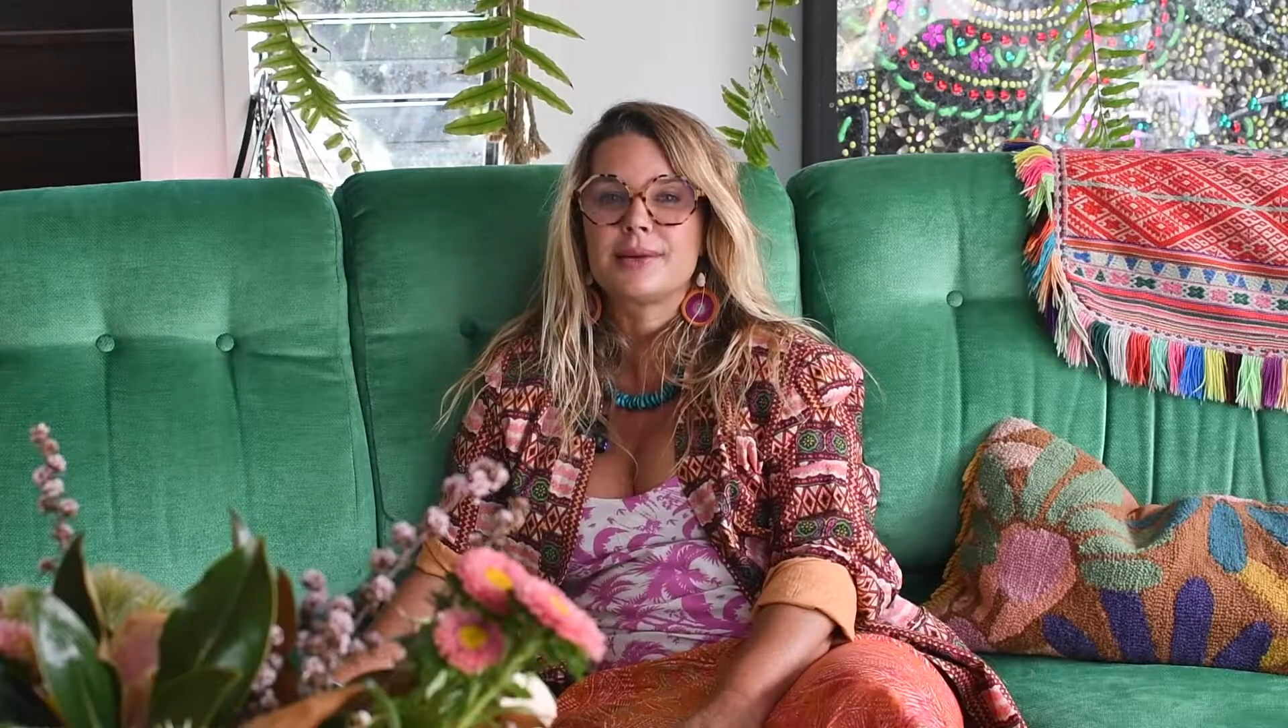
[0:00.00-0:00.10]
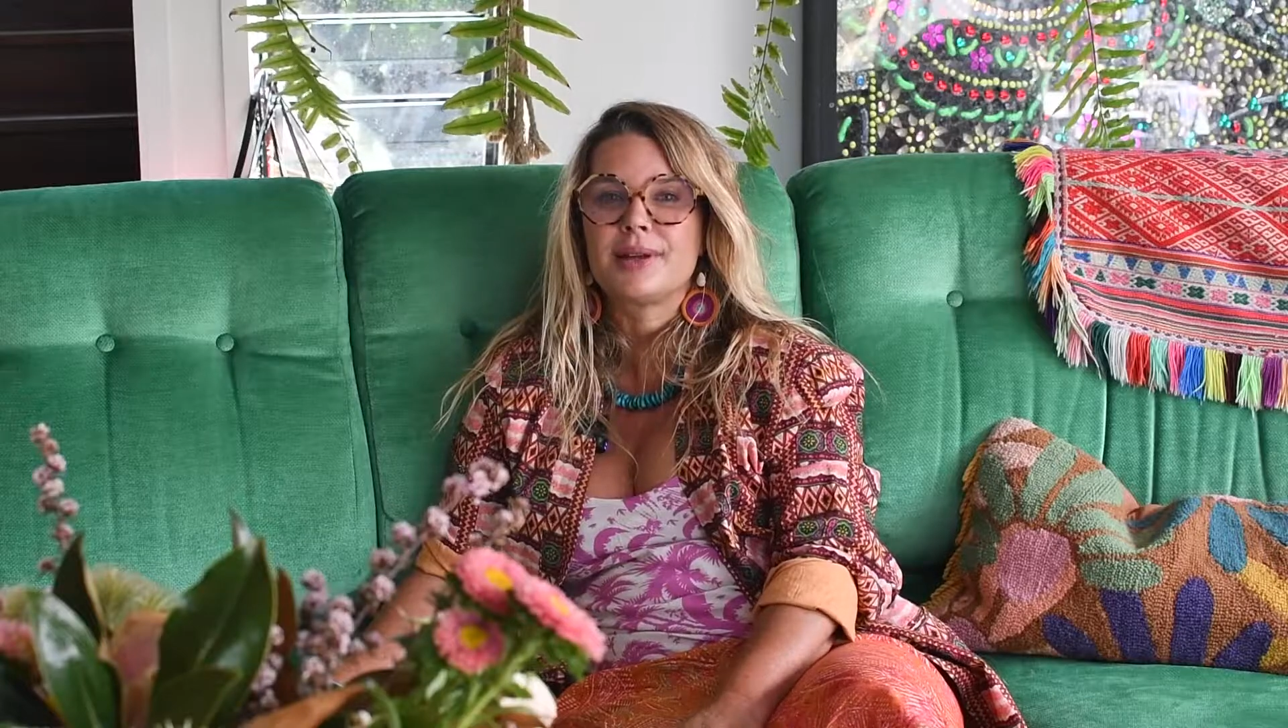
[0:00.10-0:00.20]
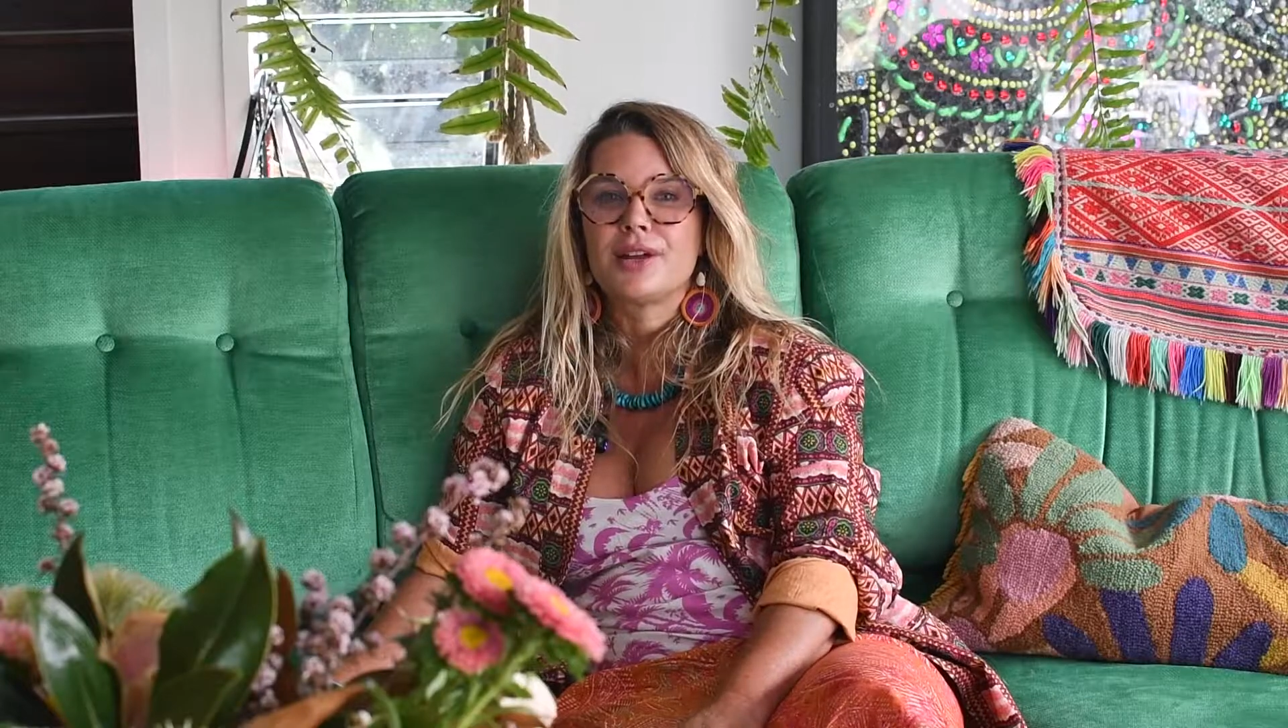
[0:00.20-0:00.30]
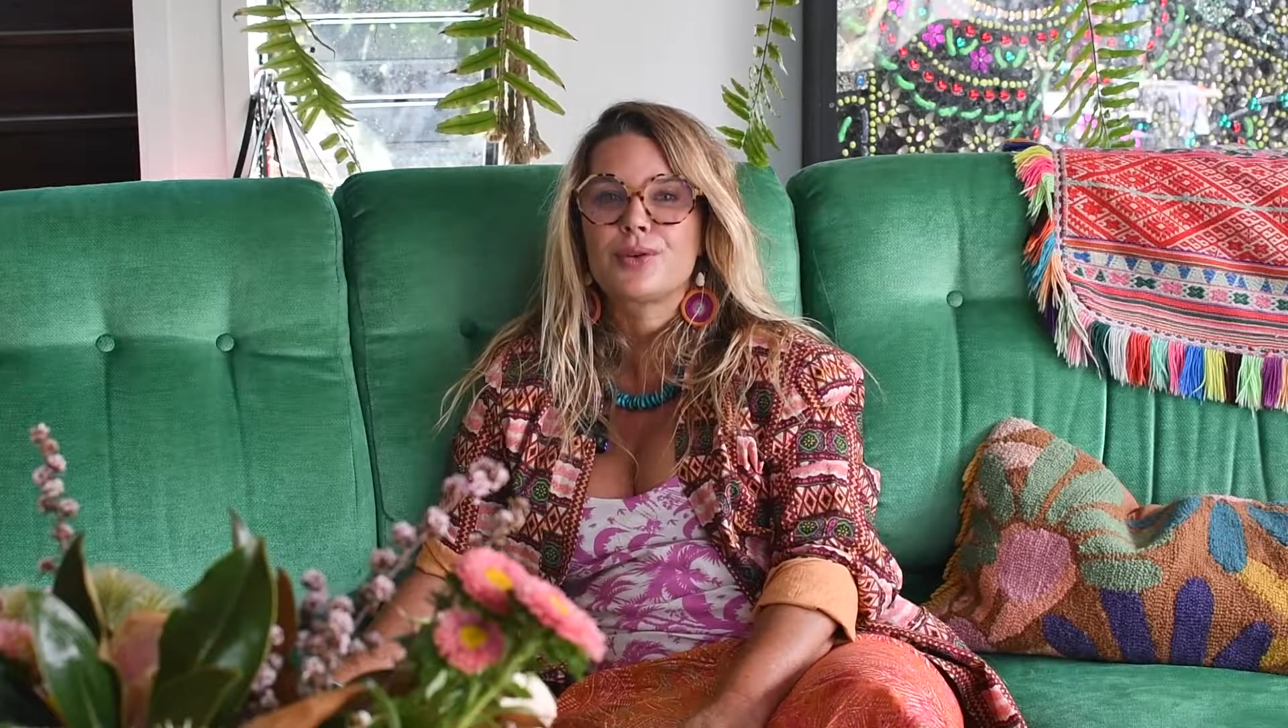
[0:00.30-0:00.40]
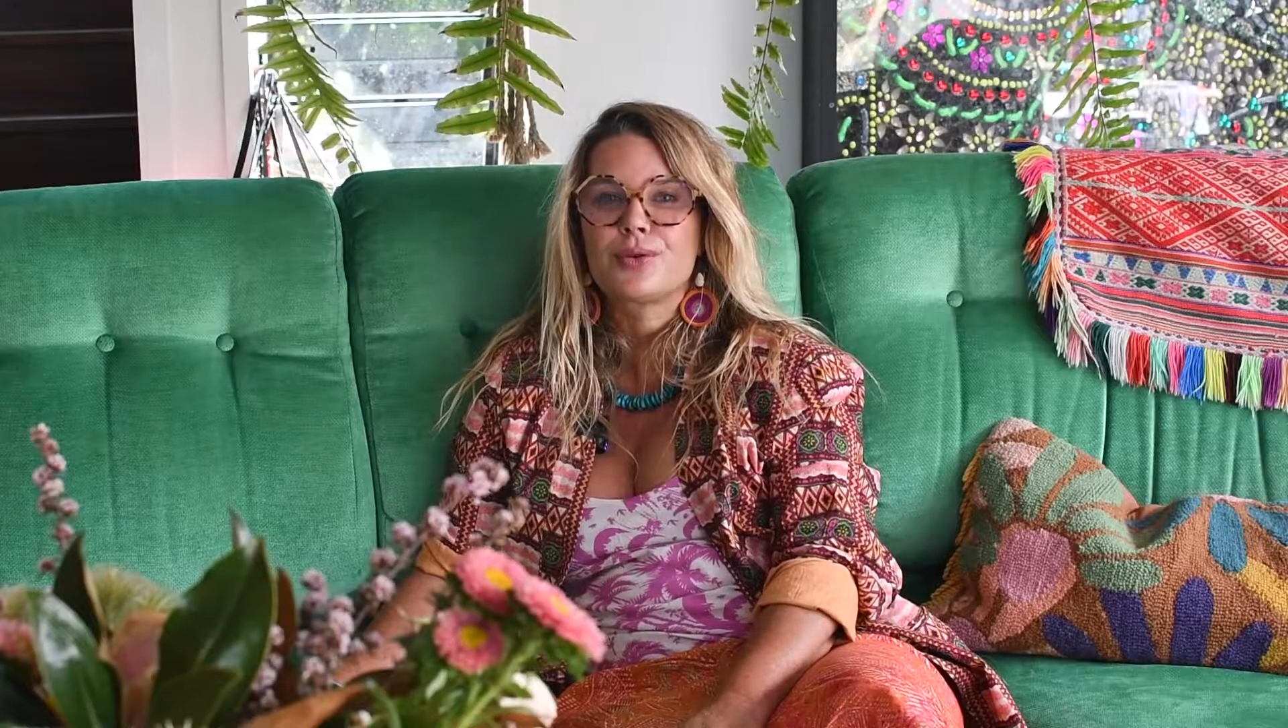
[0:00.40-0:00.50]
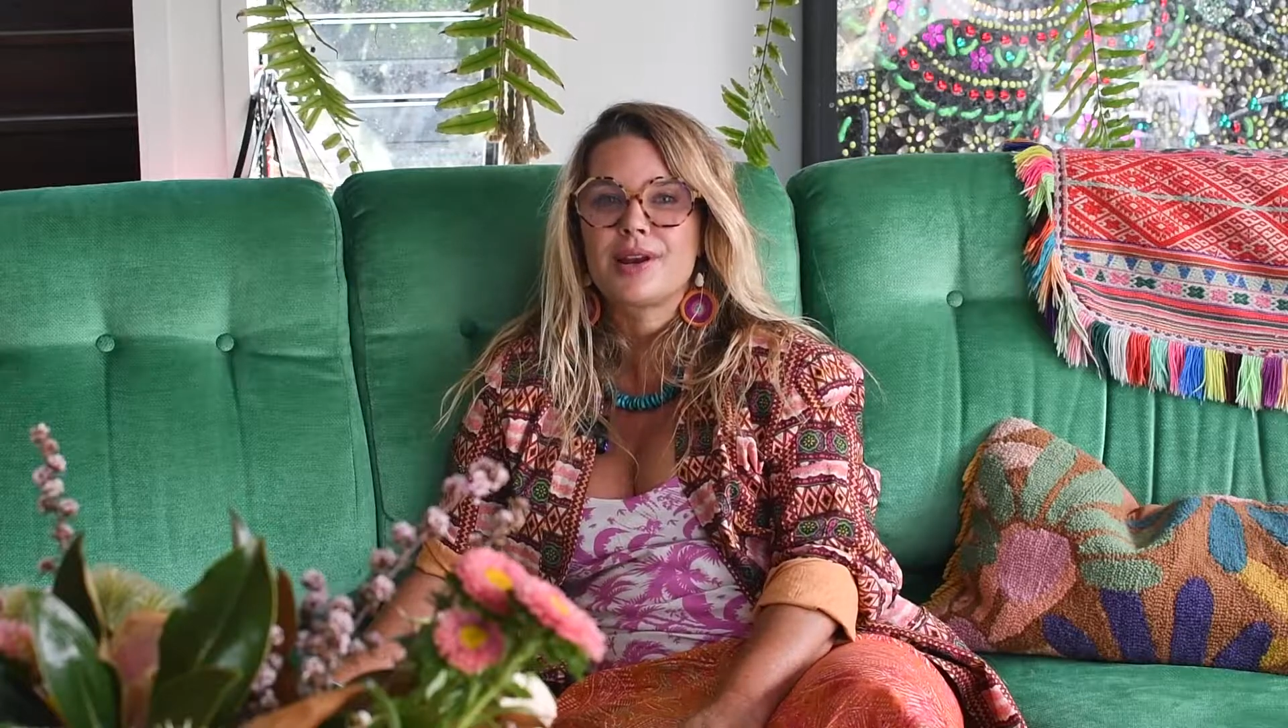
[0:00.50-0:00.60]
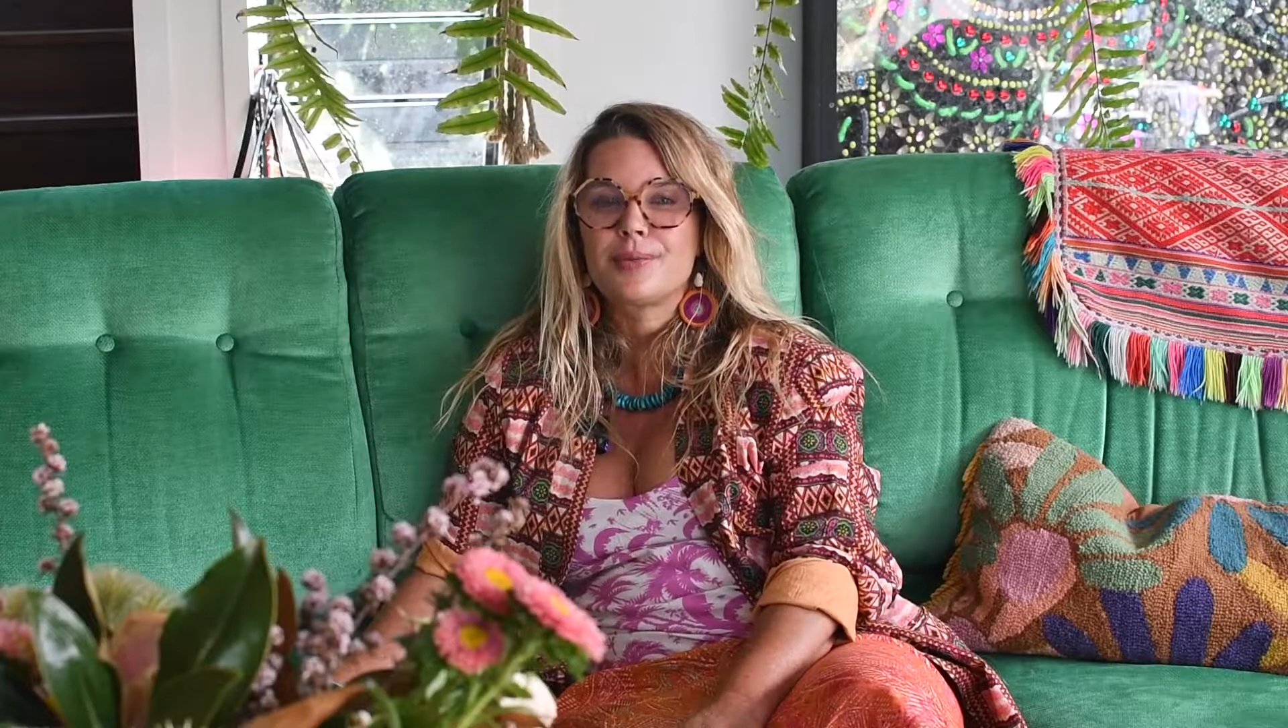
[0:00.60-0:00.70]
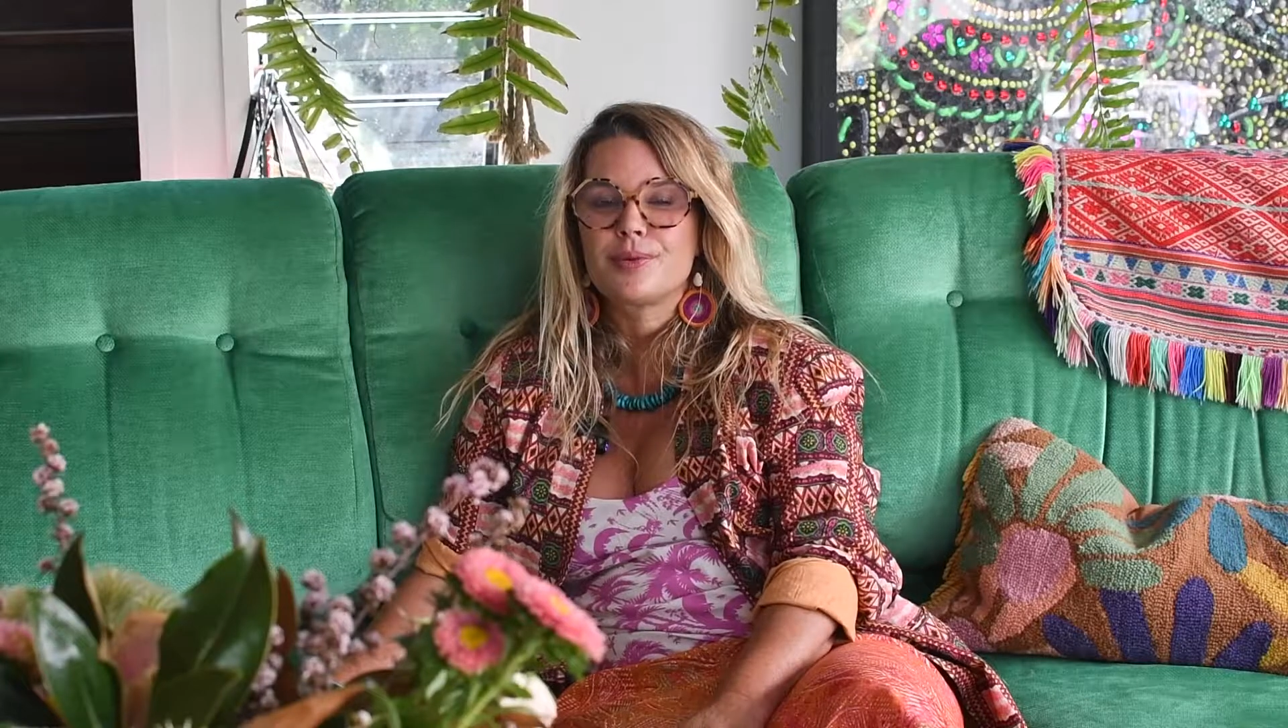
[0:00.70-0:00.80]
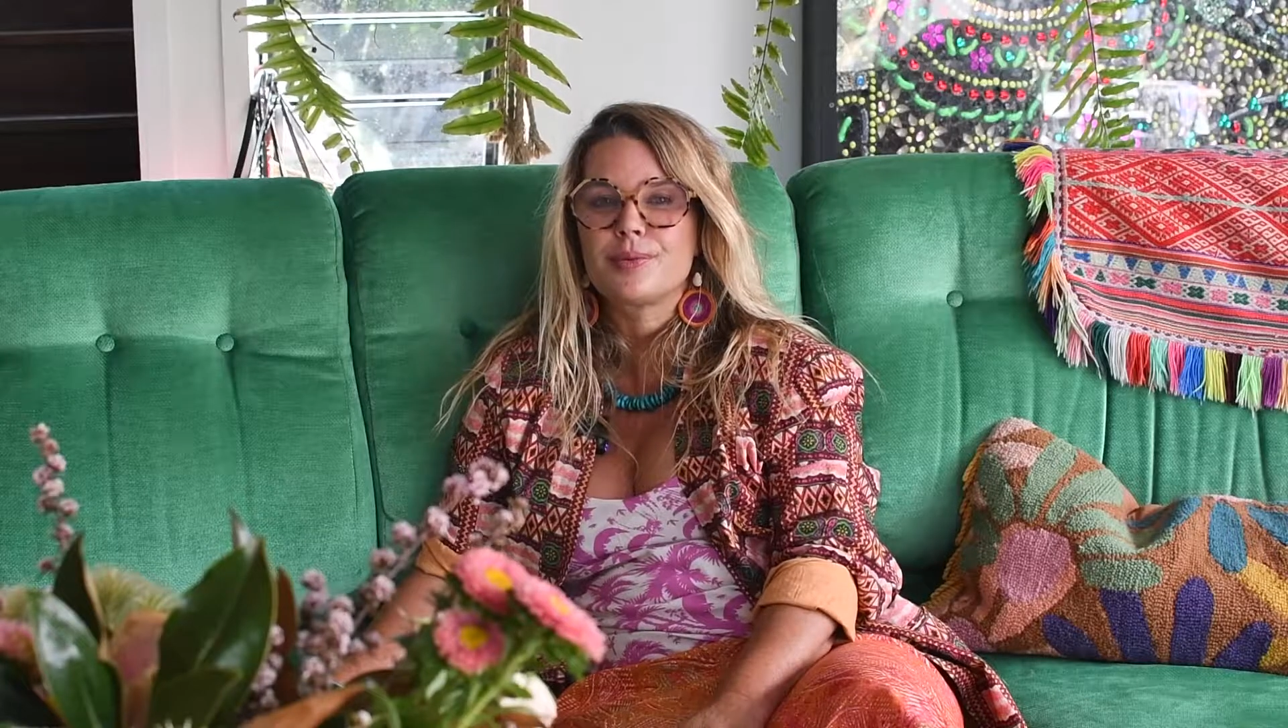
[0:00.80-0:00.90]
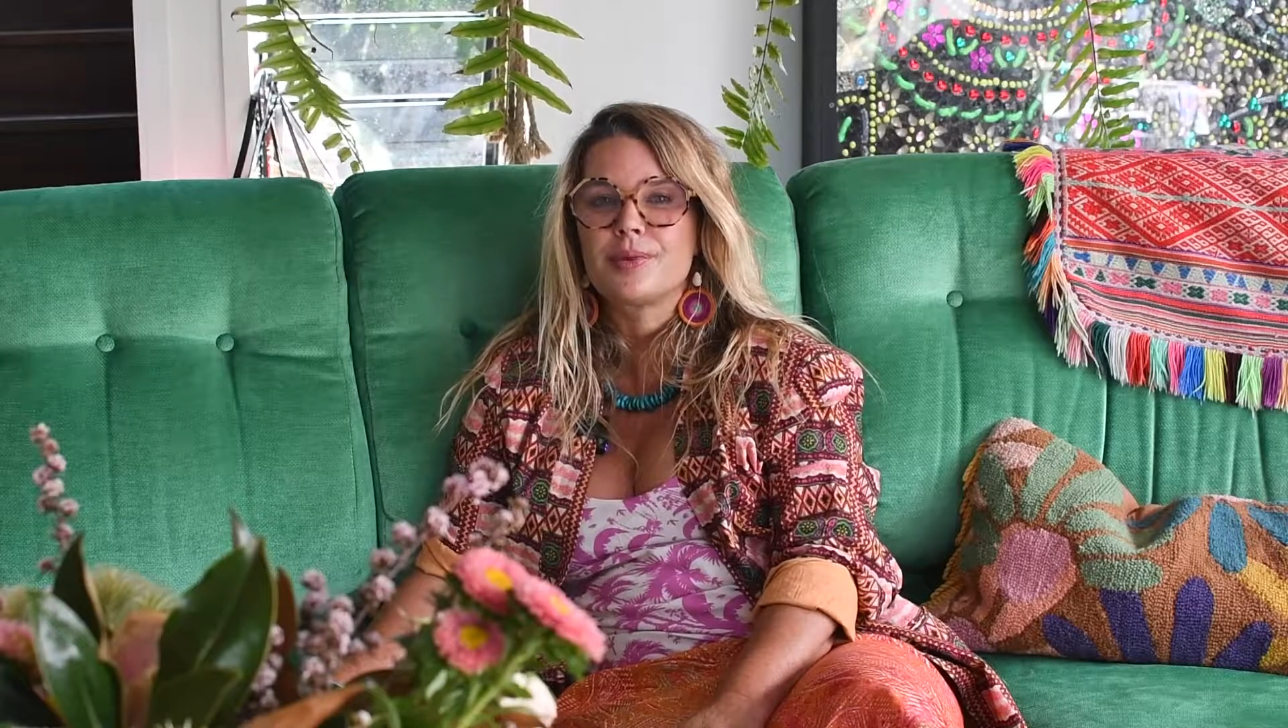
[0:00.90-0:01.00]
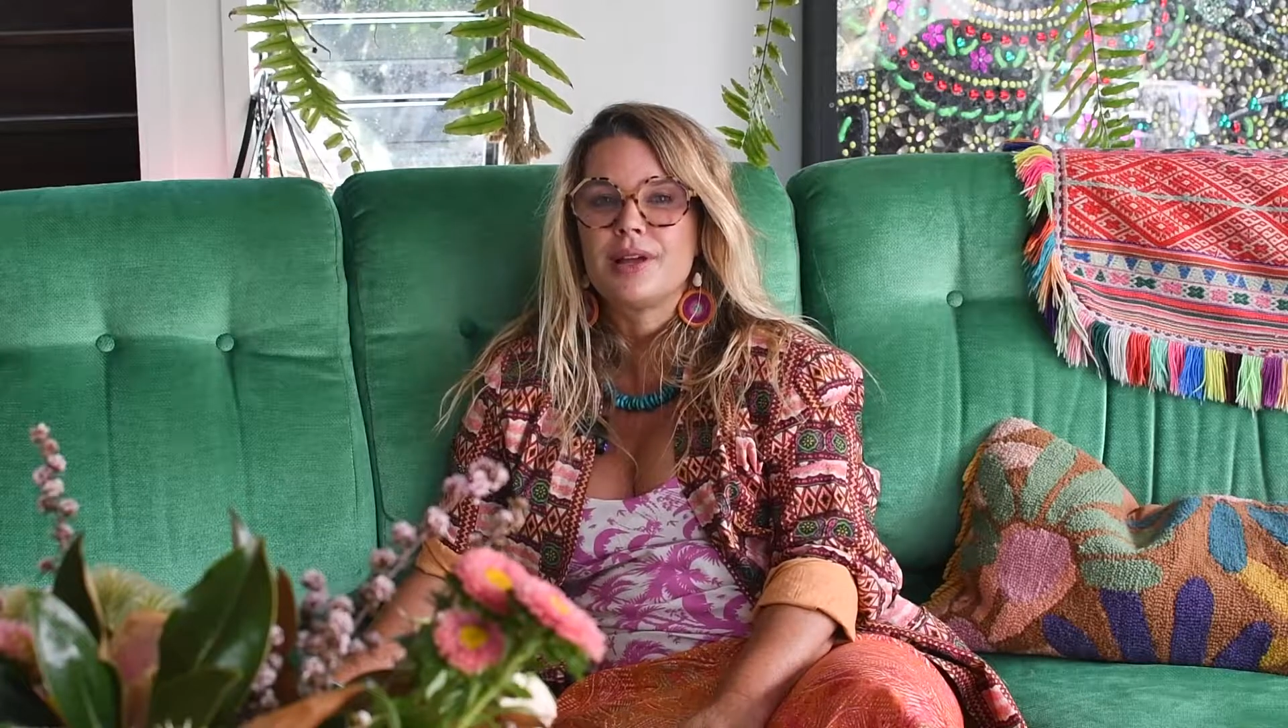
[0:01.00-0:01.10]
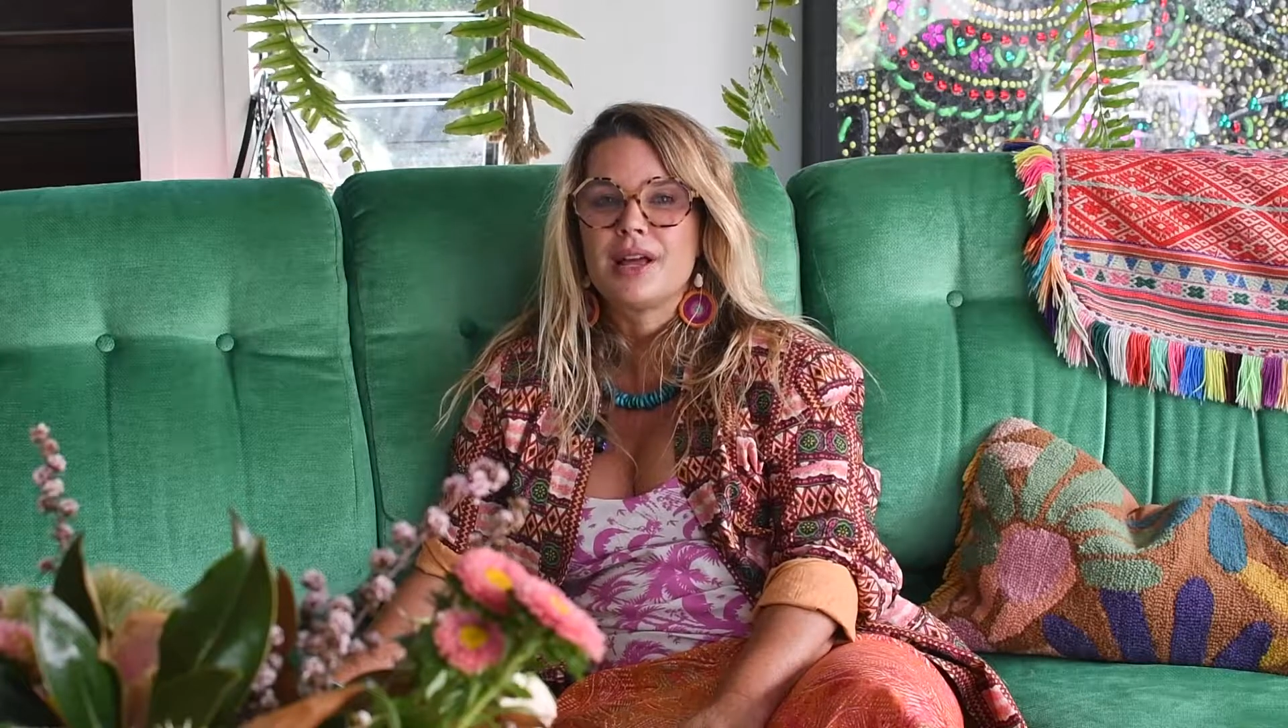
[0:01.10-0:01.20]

incredible